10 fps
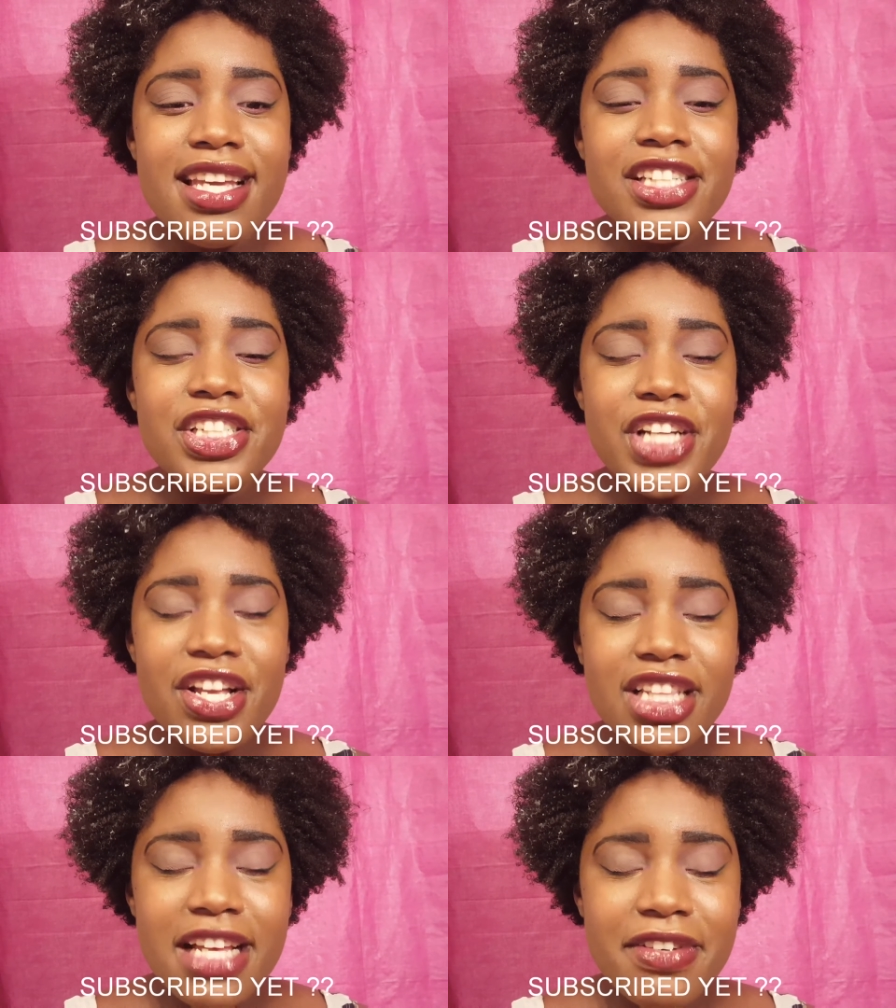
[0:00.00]
share
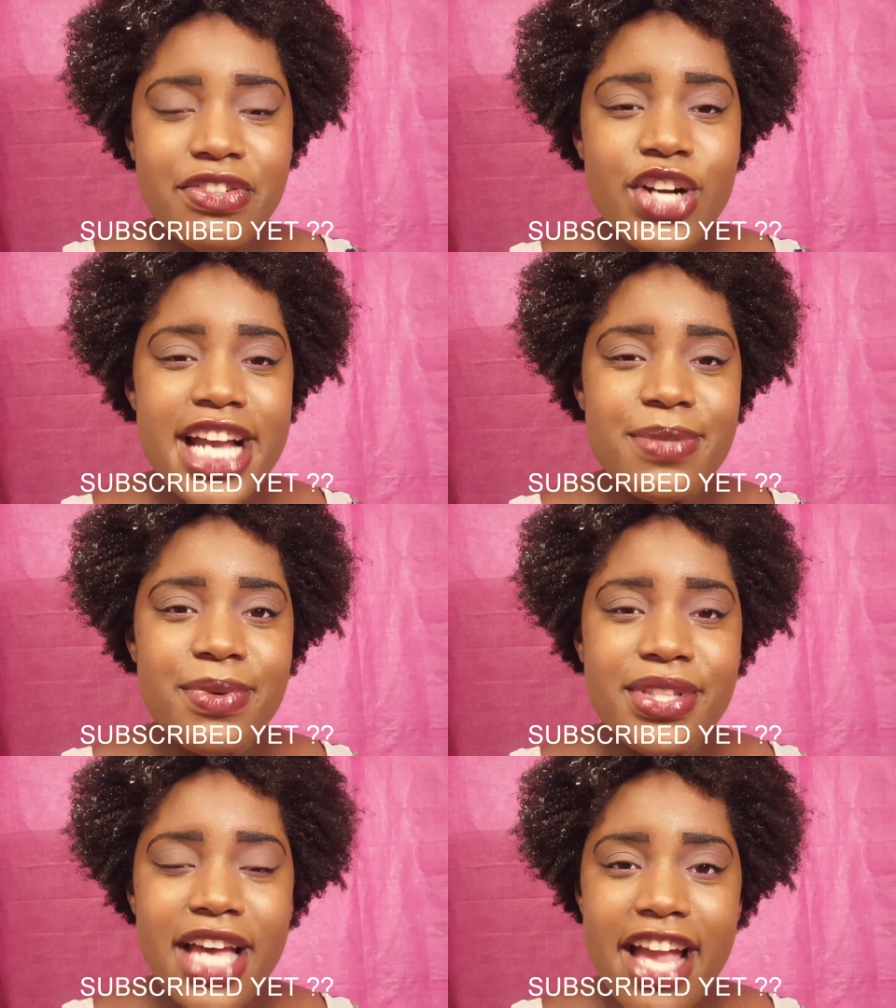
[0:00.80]
the love of Christ
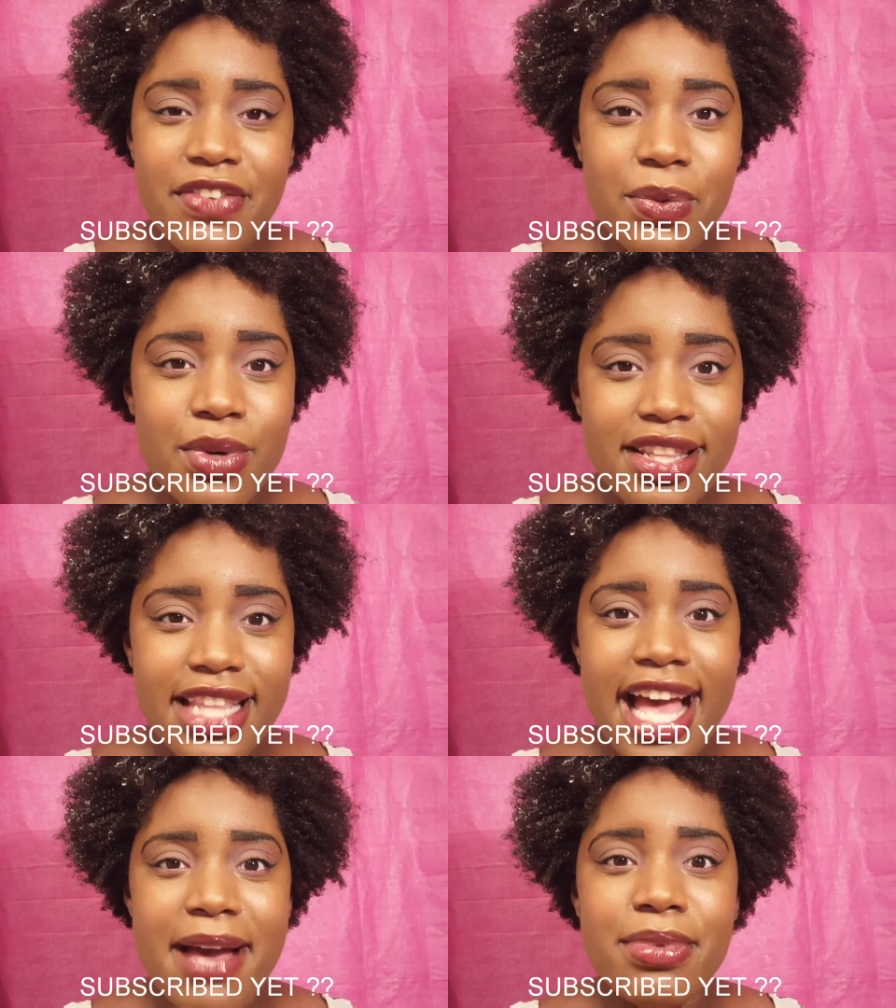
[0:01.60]
with everyone
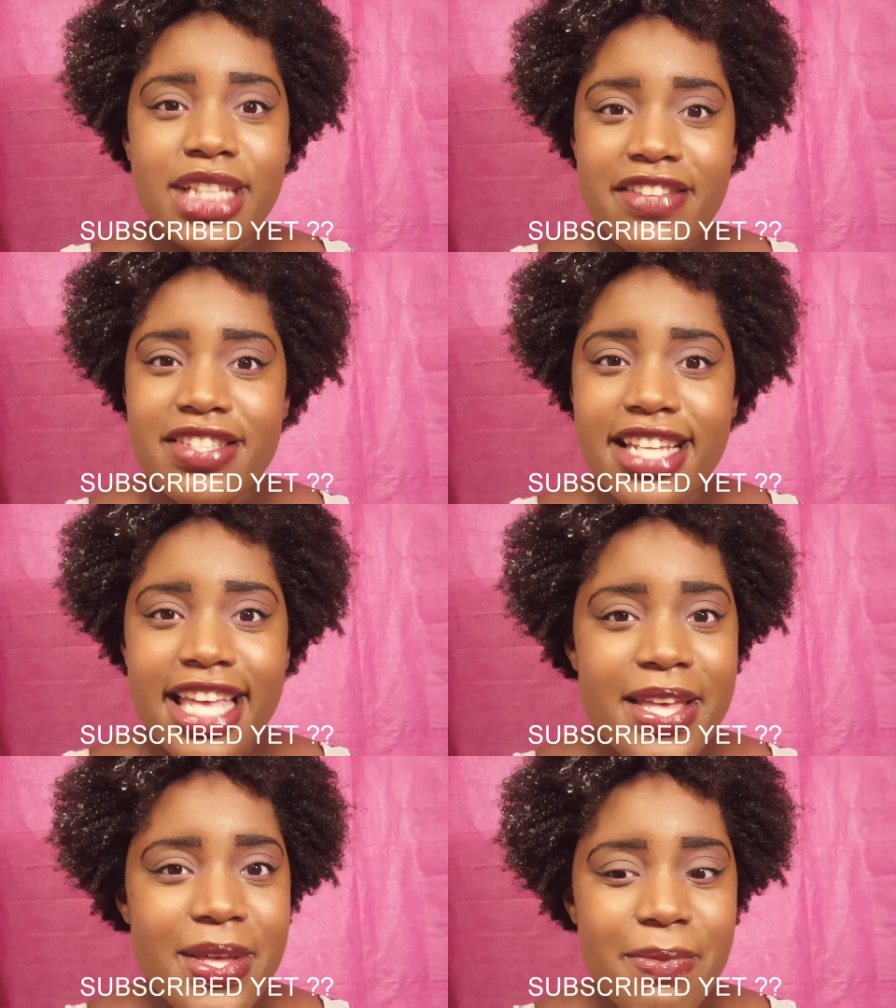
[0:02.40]
that believes in
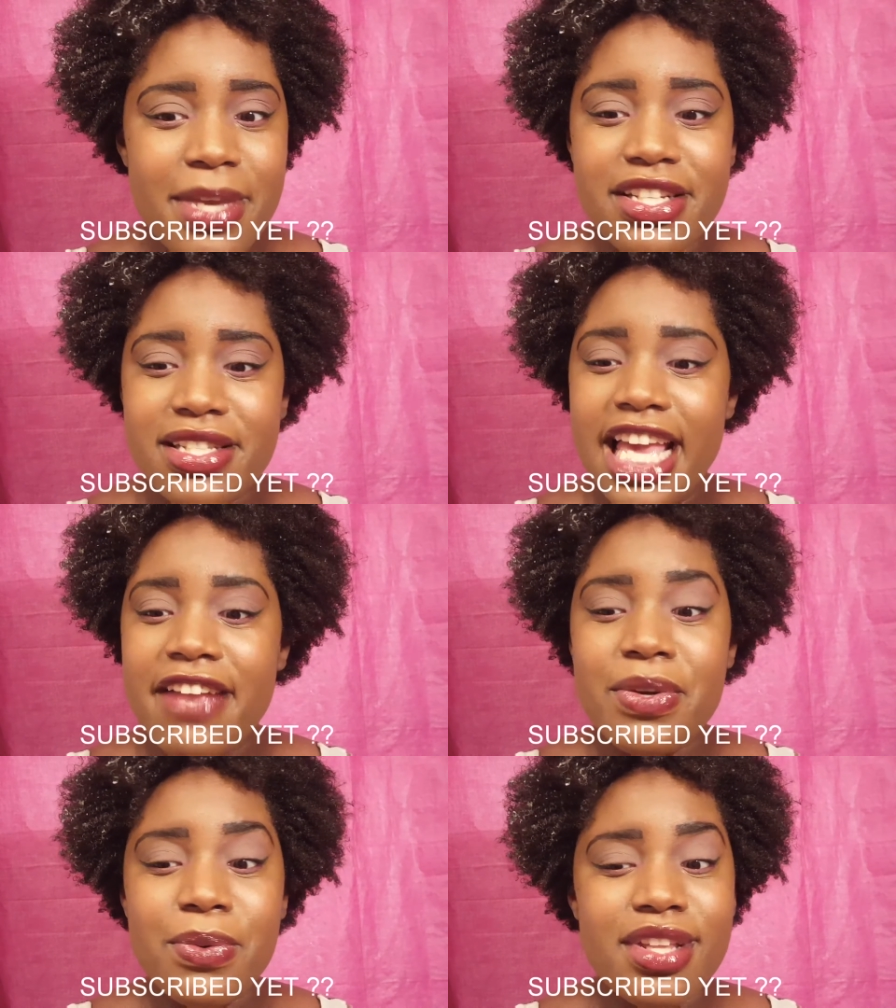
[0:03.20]
him and just
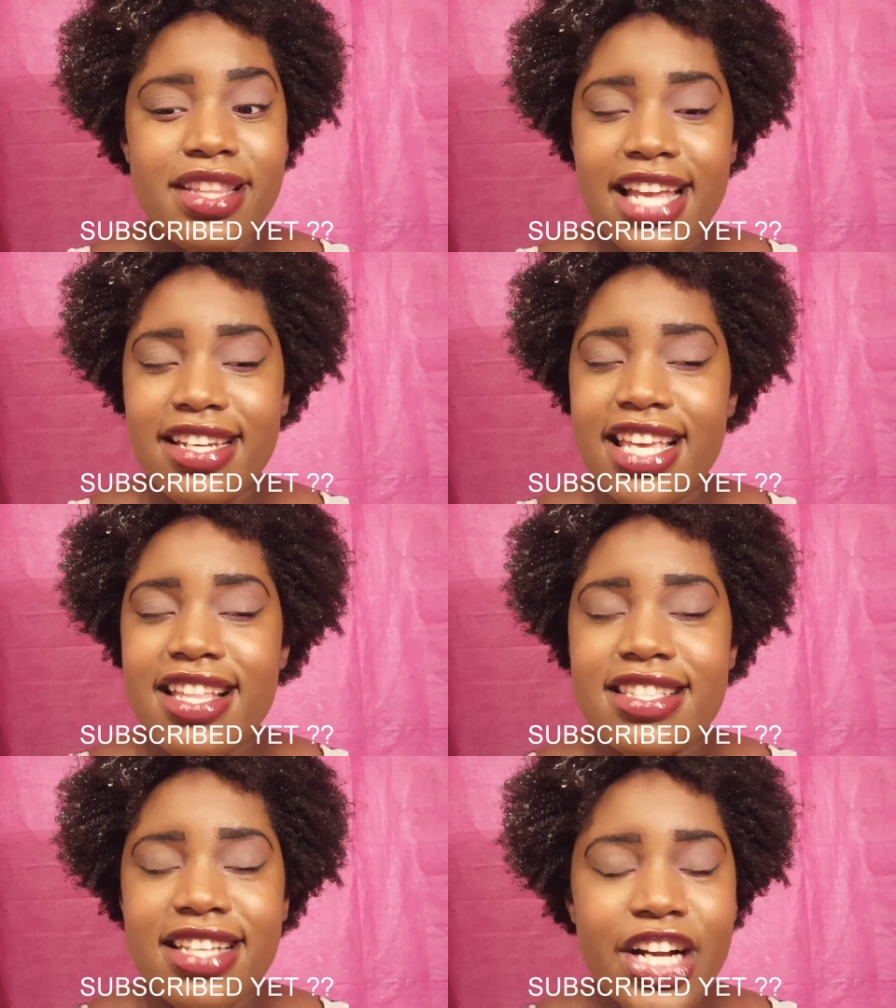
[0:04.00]
everyone that
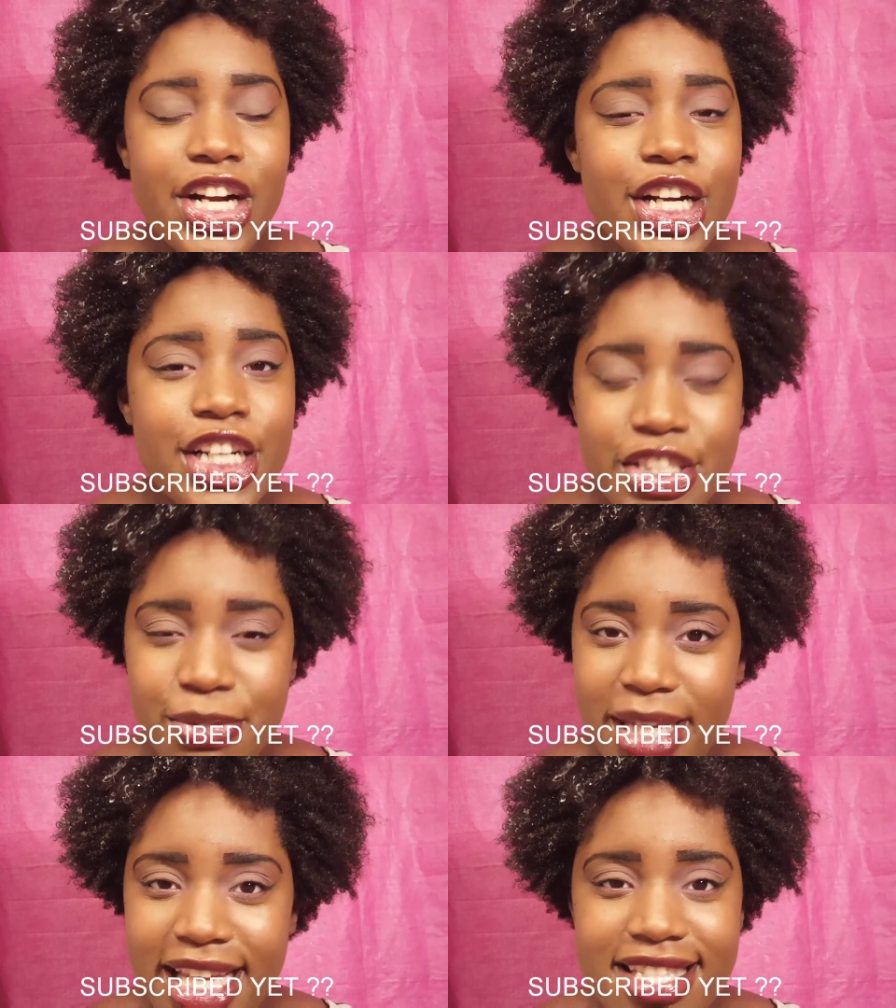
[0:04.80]
needs
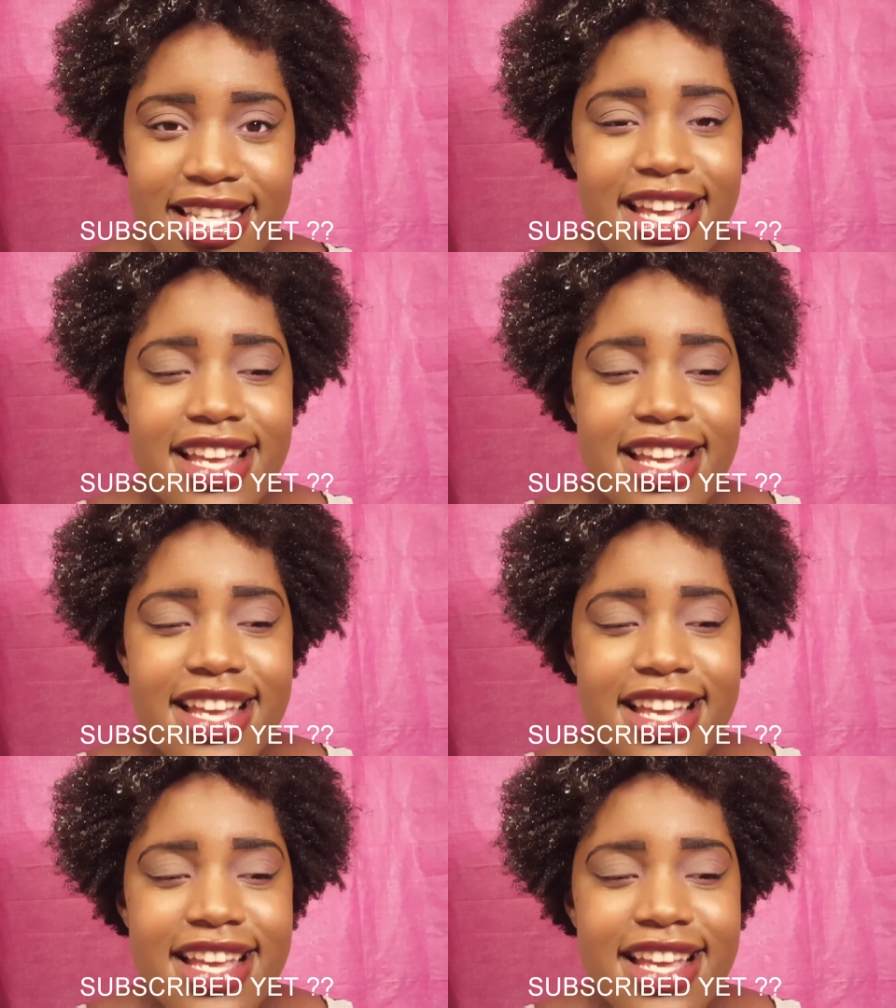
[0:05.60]
encouragement.